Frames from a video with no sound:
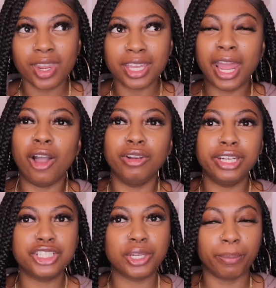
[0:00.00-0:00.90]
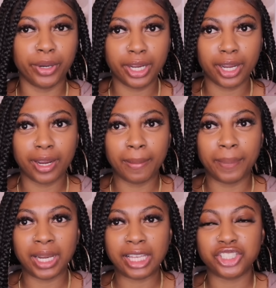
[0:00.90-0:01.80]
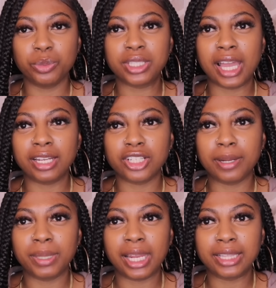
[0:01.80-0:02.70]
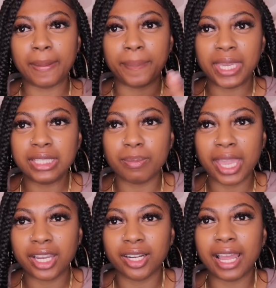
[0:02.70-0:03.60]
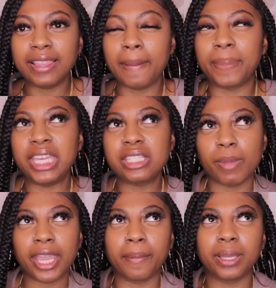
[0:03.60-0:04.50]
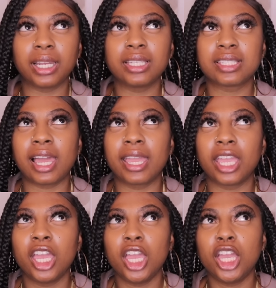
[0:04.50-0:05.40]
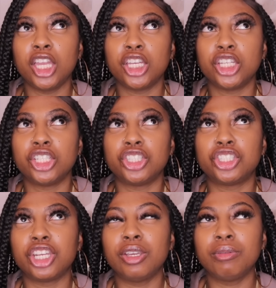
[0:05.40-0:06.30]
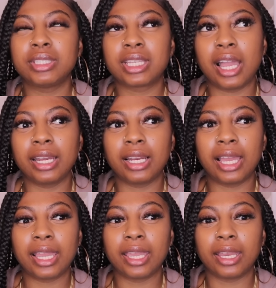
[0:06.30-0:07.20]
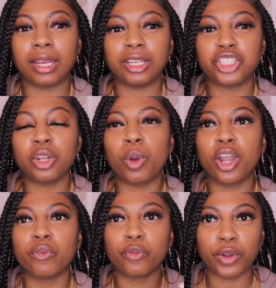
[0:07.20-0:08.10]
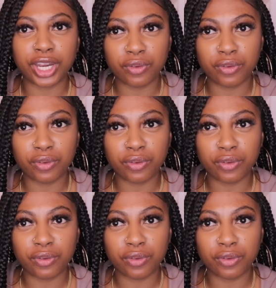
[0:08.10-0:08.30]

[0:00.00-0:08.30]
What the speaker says: not only did she bring her, but like she was kind of trying to be like the peacemaker. Not the peacemaker, but it's like she was kind of like, she didn't want her friend